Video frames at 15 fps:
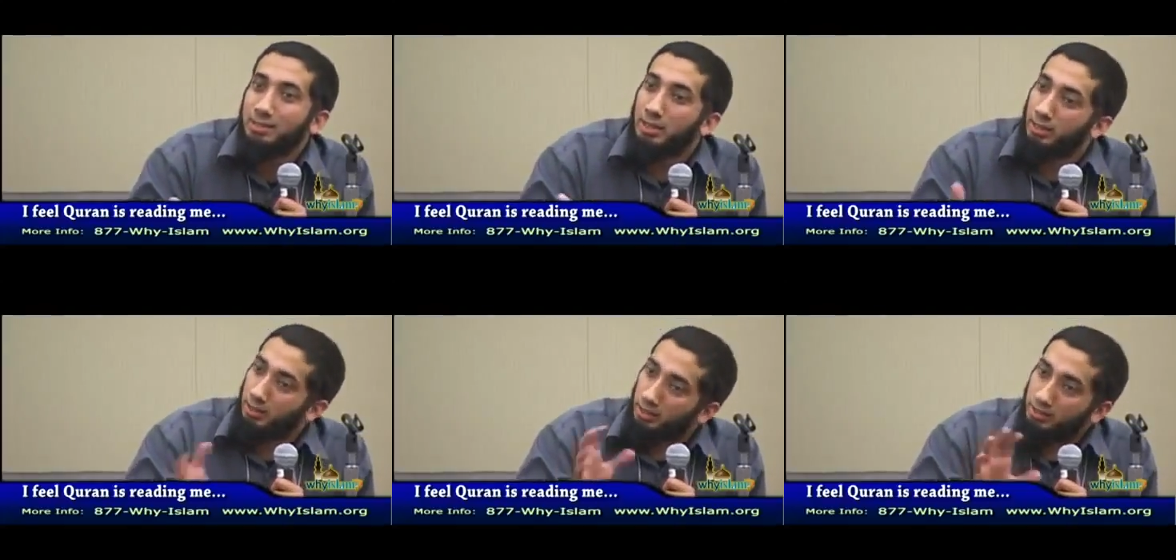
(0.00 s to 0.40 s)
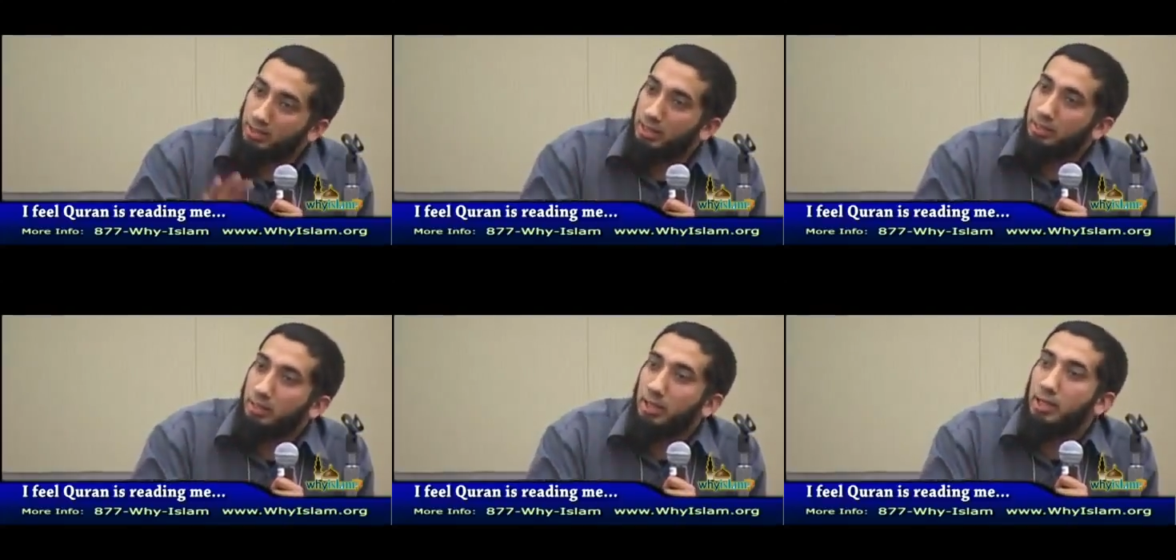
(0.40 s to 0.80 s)
Then Allah's
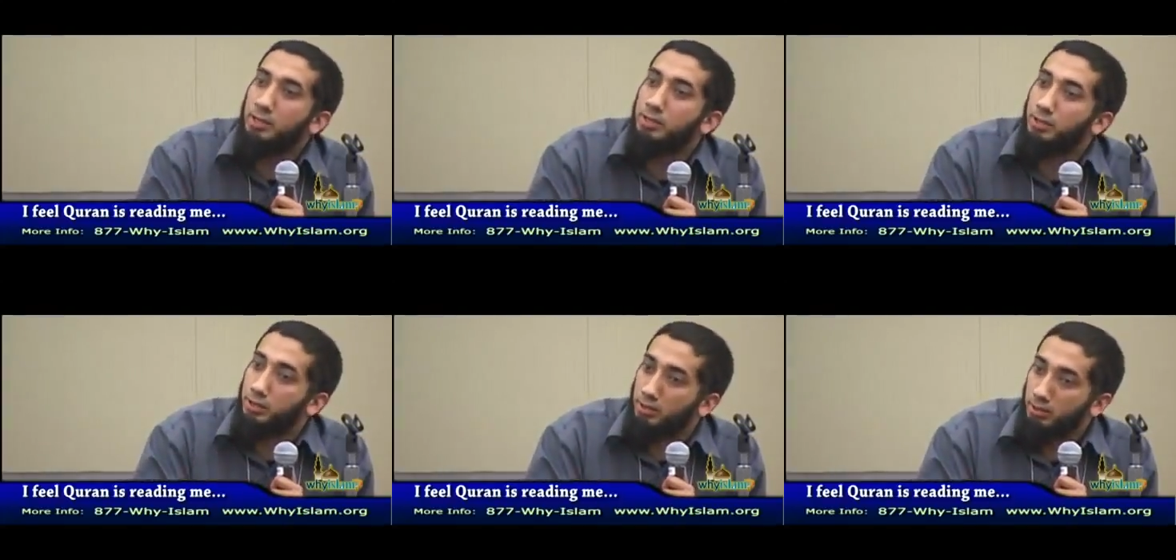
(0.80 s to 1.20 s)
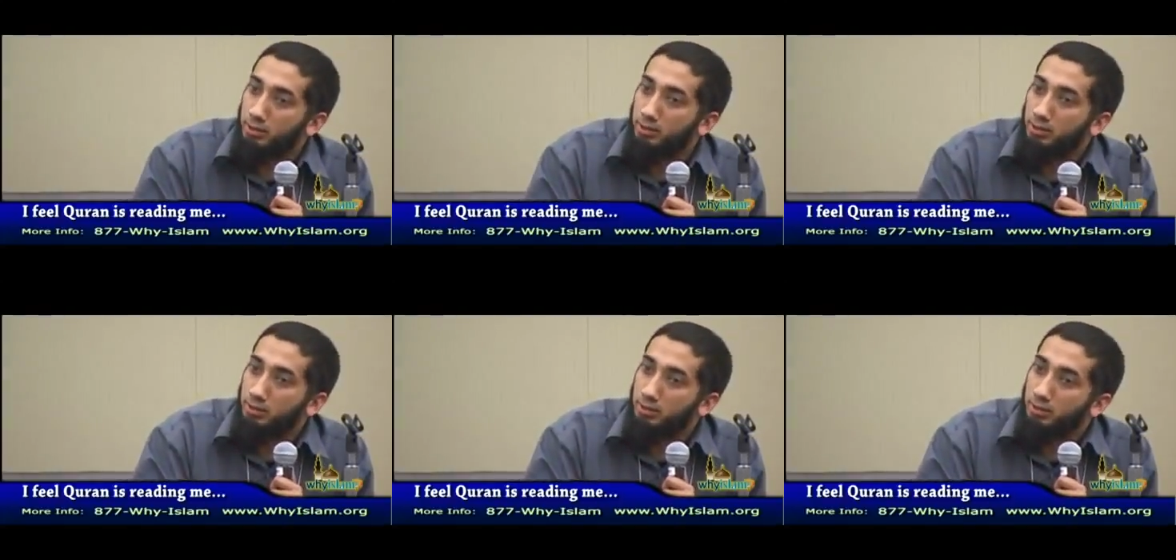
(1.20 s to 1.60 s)
got the answer.
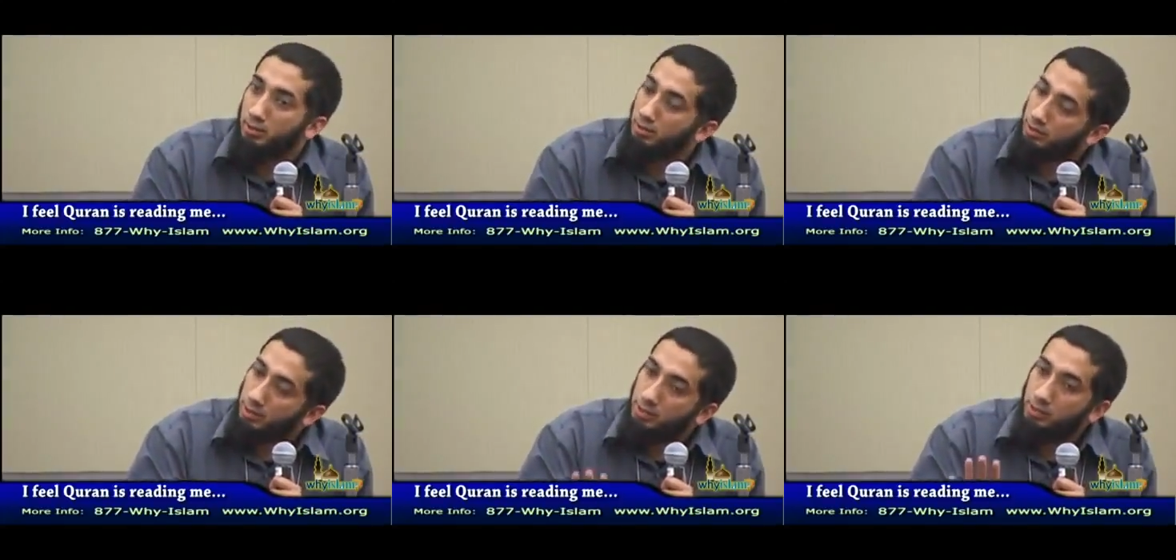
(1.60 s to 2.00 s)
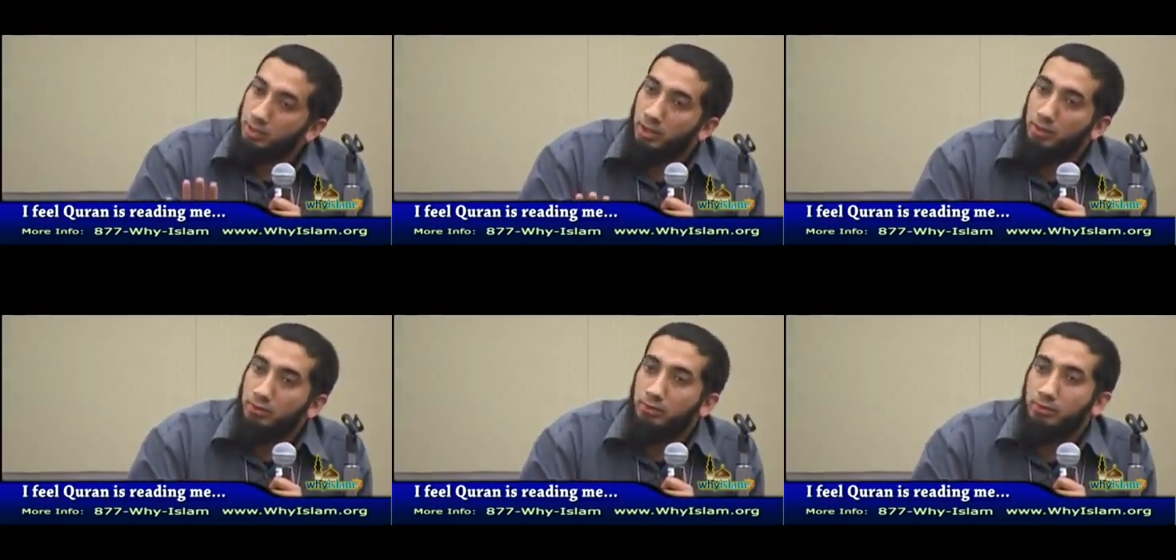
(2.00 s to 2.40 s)
He said it's
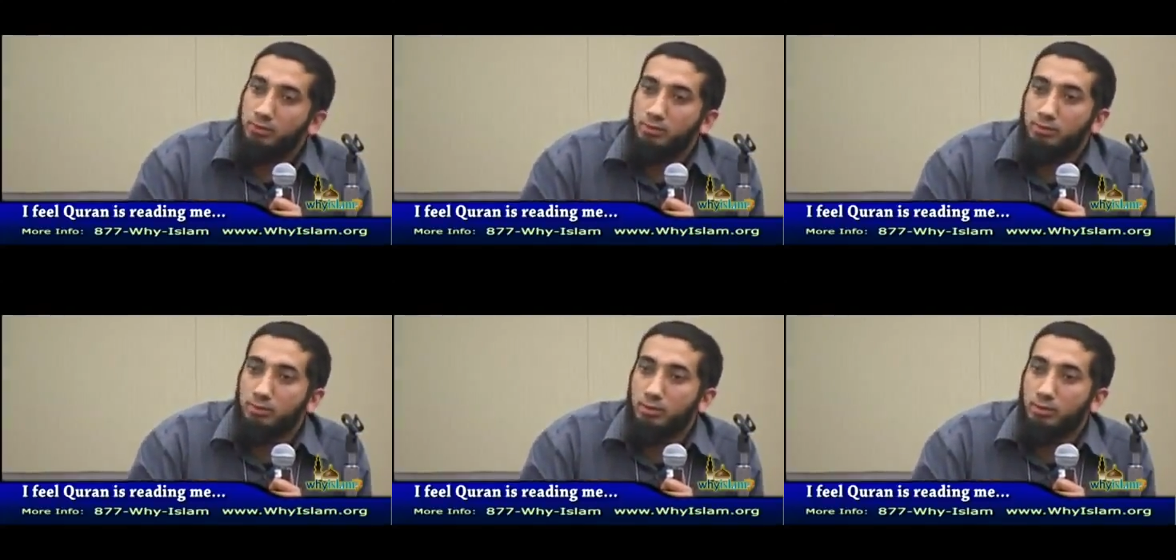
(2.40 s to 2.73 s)
enough.